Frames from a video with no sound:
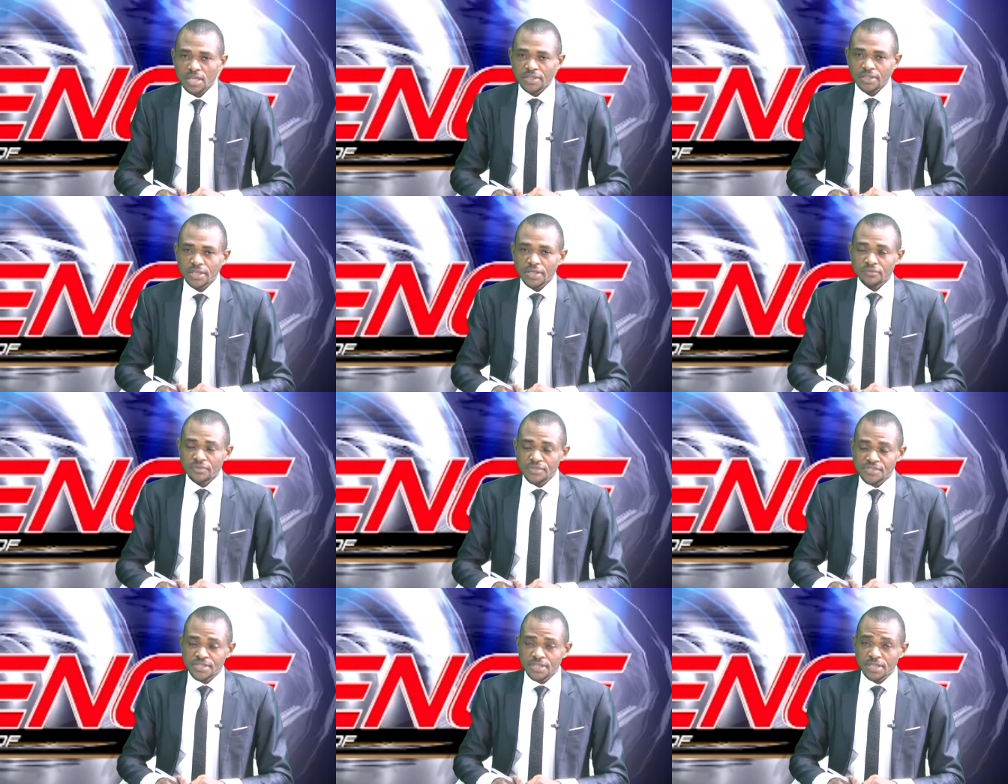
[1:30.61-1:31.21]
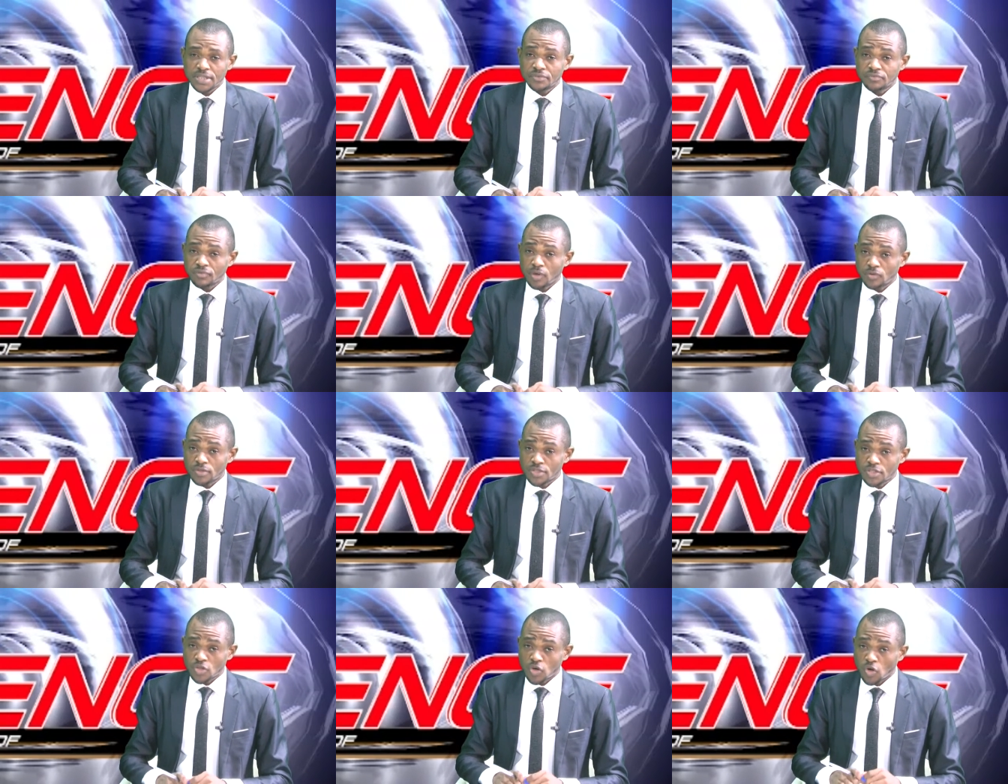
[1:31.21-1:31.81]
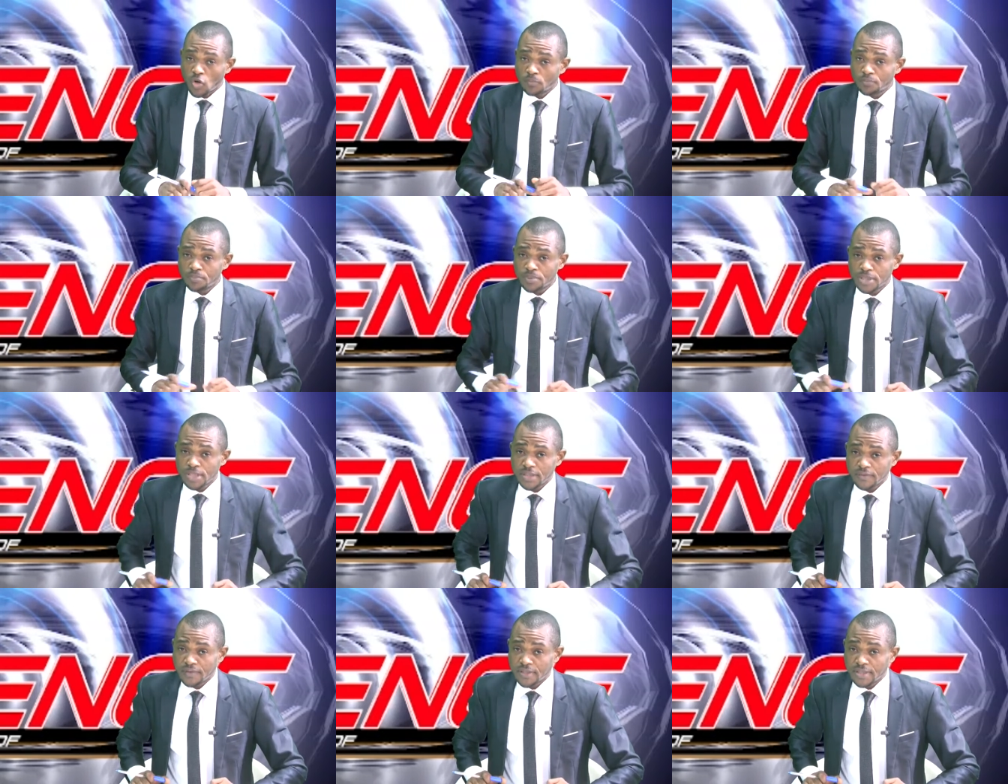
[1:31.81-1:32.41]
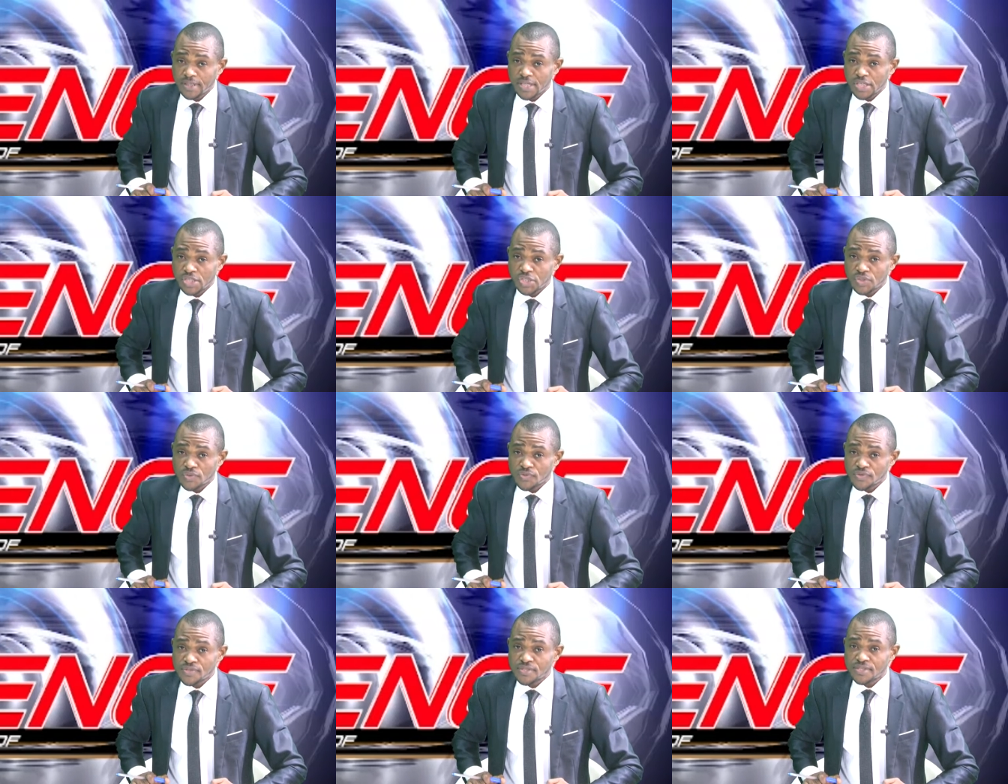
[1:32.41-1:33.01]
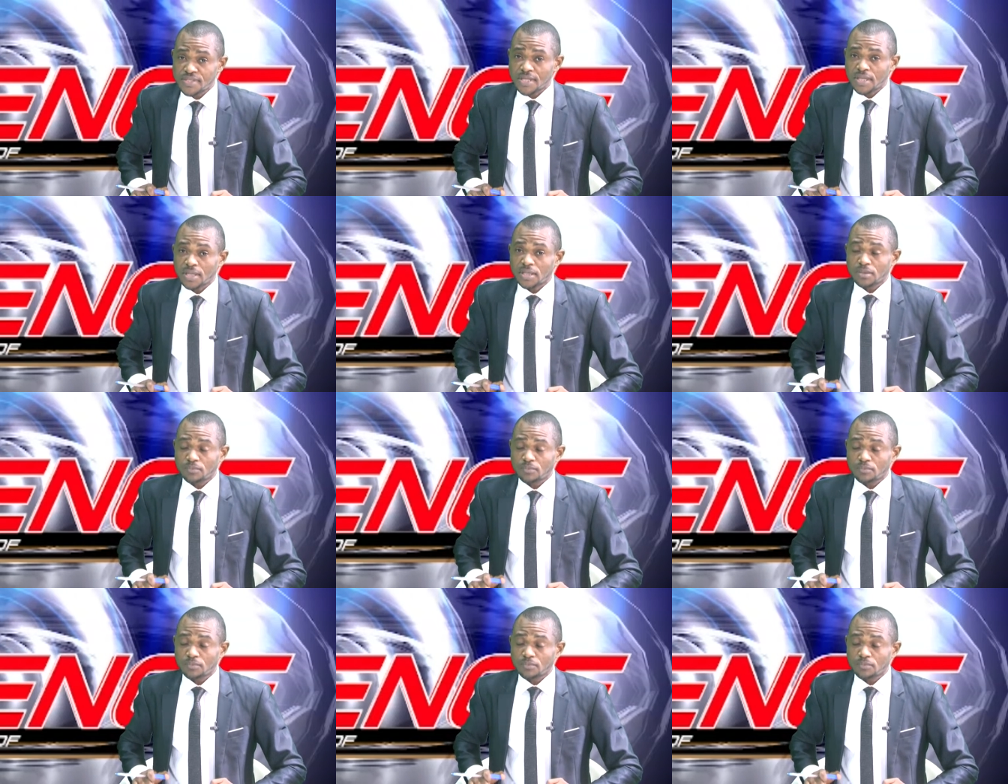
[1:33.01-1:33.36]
that recently rounded up in the nation's